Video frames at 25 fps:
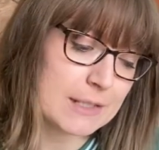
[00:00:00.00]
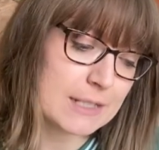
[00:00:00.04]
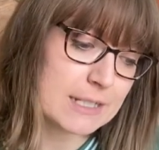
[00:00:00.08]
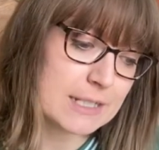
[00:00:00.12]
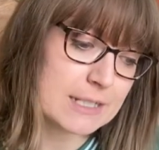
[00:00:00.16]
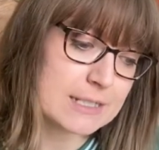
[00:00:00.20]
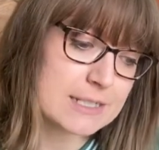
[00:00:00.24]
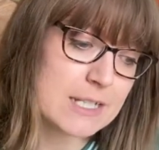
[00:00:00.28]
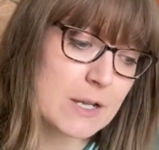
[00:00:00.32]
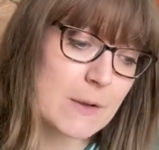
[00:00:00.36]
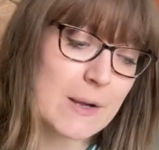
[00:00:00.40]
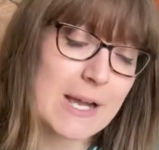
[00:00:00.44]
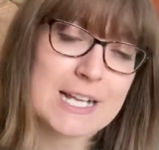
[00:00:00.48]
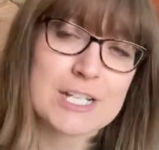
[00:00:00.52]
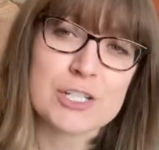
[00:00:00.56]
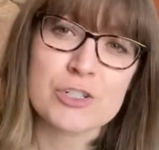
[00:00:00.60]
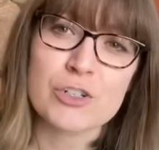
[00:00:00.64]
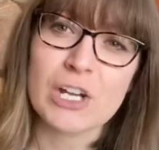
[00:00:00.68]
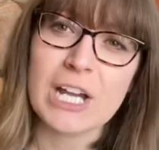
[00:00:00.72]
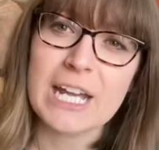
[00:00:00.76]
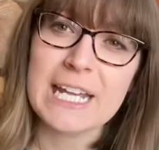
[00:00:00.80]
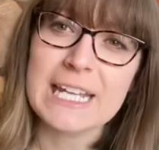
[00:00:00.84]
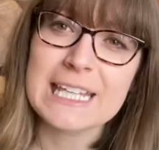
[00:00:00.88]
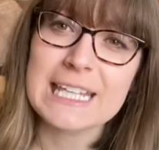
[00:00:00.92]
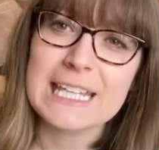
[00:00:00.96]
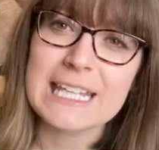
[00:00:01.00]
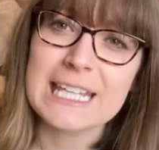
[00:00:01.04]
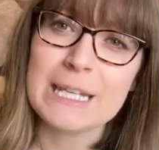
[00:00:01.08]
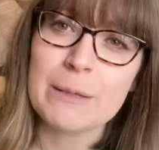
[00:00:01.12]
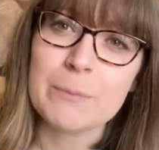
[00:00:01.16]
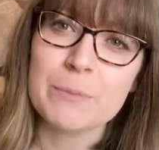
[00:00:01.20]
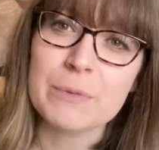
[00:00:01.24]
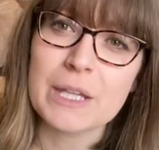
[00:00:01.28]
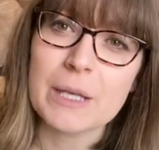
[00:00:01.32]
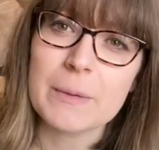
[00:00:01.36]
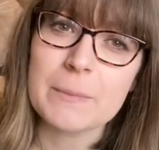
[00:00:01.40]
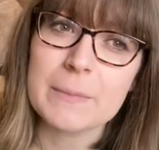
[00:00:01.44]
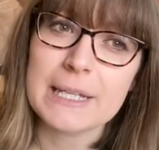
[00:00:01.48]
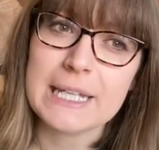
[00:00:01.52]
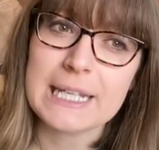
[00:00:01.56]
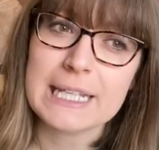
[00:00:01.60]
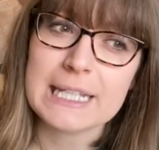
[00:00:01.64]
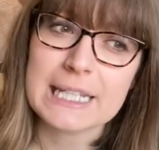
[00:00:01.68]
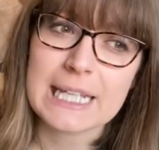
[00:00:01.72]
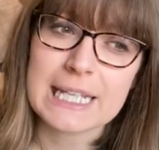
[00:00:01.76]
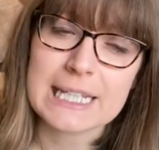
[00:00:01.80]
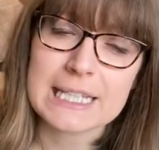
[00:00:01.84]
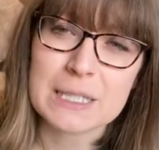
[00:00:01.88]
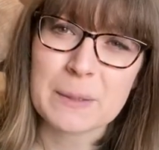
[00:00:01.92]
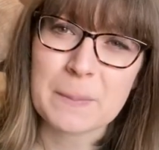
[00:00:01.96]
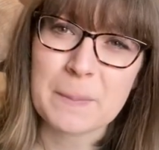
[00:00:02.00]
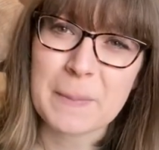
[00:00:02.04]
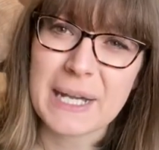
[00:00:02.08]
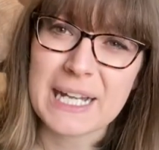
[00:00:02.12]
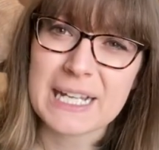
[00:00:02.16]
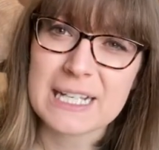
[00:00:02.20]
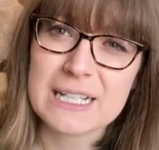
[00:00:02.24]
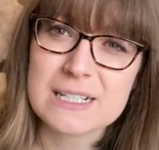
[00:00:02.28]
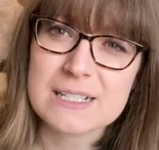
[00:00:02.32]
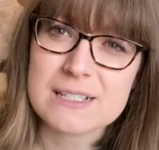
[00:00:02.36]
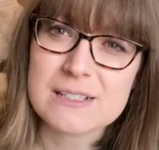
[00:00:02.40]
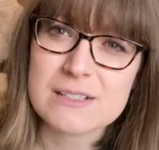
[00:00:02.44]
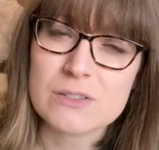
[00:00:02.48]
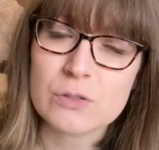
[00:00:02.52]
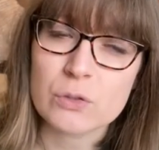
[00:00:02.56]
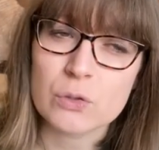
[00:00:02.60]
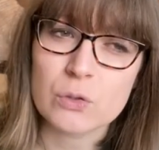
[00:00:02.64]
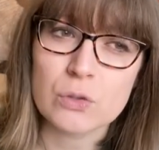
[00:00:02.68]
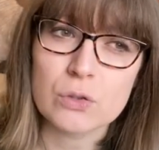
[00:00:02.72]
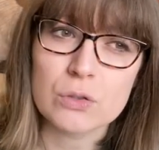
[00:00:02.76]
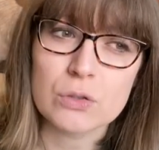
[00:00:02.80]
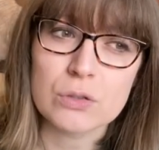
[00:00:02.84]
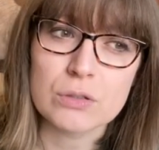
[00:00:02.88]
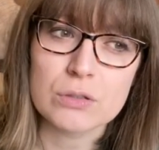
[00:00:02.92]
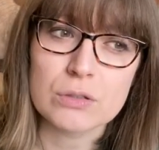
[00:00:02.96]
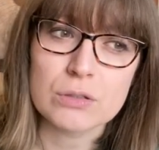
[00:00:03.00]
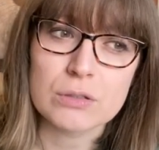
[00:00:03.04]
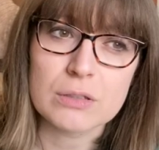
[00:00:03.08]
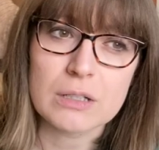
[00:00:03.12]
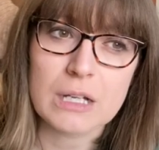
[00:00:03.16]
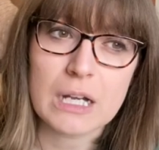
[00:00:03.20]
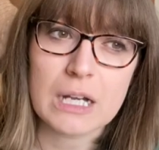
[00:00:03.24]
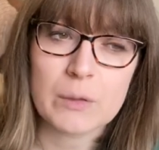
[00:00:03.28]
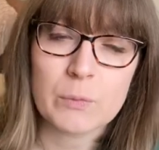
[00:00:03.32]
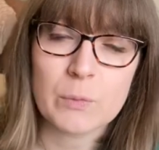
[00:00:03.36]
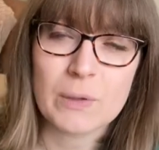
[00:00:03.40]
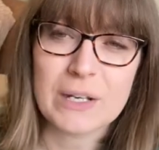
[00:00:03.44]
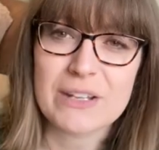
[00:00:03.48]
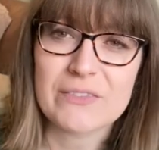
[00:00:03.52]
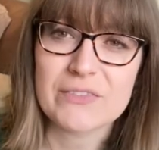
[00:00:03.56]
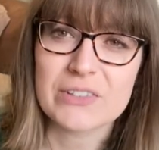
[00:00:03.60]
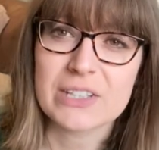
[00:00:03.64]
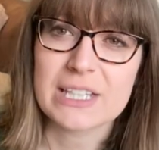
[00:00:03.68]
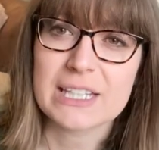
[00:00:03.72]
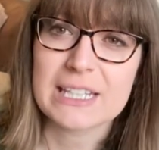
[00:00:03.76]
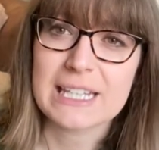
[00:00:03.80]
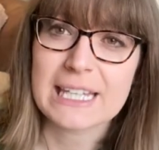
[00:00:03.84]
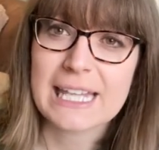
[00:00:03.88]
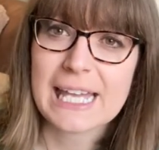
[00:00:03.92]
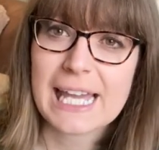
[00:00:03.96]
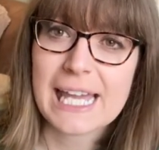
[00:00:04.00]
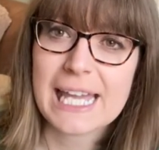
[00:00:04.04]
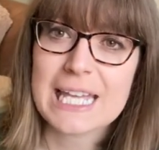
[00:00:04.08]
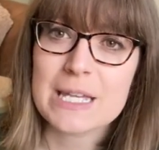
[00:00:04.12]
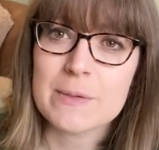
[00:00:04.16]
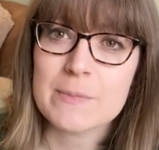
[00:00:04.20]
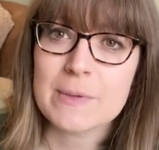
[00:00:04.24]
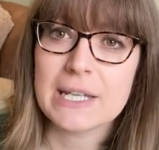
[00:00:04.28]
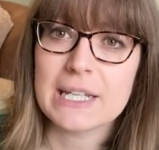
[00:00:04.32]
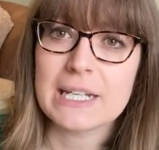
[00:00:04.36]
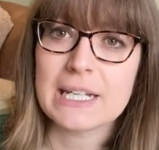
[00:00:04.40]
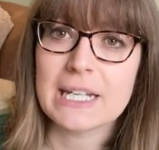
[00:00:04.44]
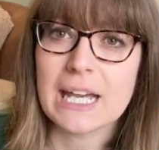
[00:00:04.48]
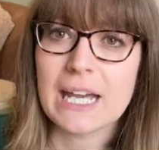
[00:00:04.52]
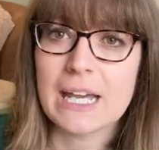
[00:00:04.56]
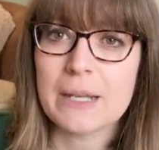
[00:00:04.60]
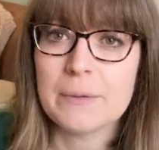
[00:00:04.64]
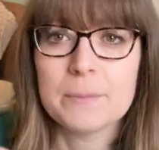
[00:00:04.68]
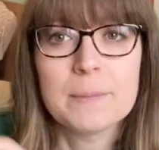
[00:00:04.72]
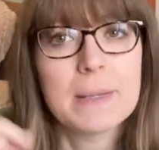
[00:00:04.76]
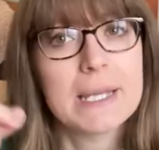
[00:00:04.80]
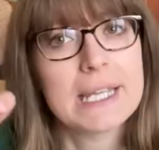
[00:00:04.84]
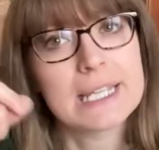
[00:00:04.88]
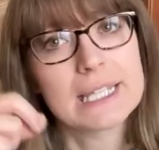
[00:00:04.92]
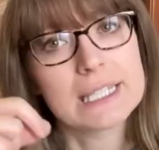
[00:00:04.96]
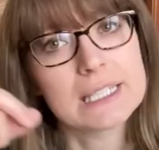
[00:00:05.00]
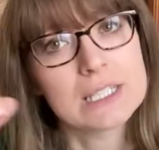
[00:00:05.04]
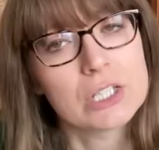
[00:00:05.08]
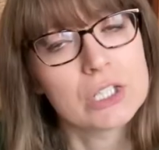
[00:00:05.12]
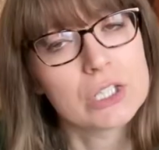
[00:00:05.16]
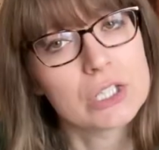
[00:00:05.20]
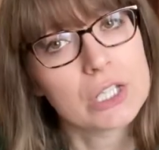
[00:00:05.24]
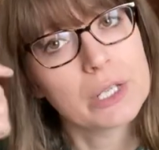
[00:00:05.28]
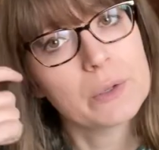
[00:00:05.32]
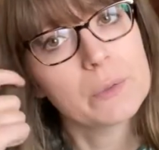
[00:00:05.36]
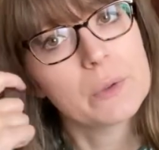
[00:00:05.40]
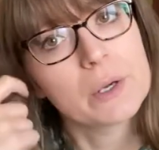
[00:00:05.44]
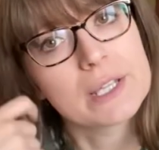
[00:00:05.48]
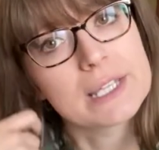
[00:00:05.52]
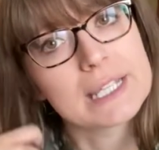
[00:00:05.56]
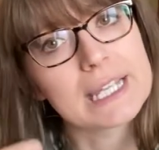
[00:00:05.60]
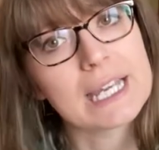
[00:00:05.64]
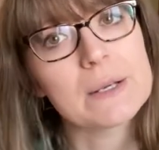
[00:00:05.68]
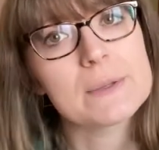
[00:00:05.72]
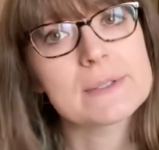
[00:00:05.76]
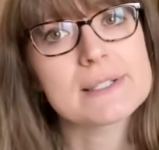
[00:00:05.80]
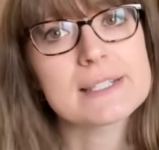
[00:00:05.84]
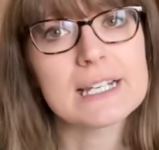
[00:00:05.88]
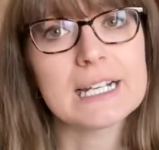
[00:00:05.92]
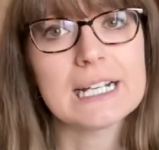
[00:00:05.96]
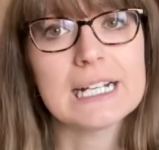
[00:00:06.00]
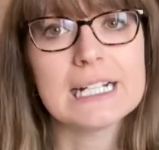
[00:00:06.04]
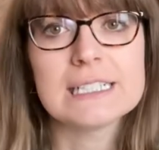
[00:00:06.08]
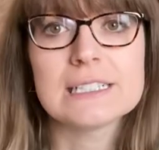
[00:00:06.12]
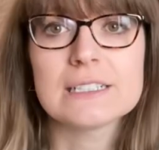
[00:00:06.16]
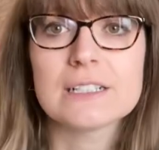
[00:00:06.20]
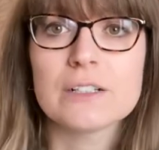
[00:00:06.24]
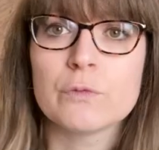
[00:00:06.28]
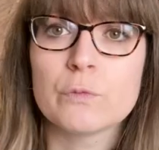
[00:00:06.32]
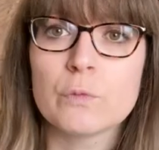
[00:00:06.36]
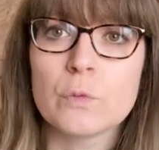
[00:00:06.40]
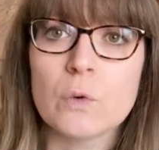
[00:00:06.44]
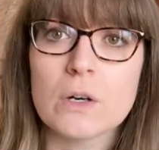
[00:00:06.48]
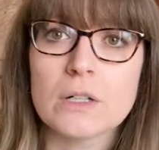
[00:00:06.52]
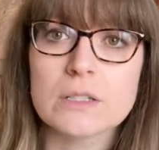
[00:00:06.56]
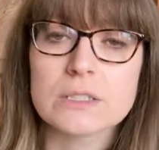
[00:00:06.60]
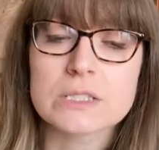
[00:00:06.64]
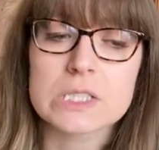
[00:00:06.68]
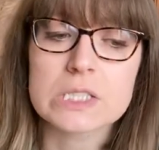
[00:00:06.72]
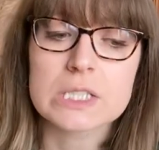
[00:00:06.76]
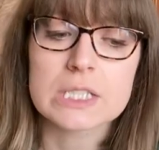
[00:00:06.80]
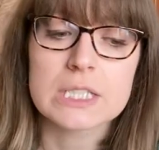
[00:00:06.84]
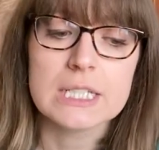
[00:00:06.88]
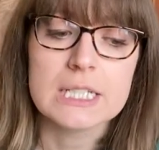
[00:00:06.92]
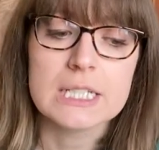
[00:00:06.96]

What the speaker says: So I try and keep them in like the bags or whatever that they came in, and make a little note on the outside of what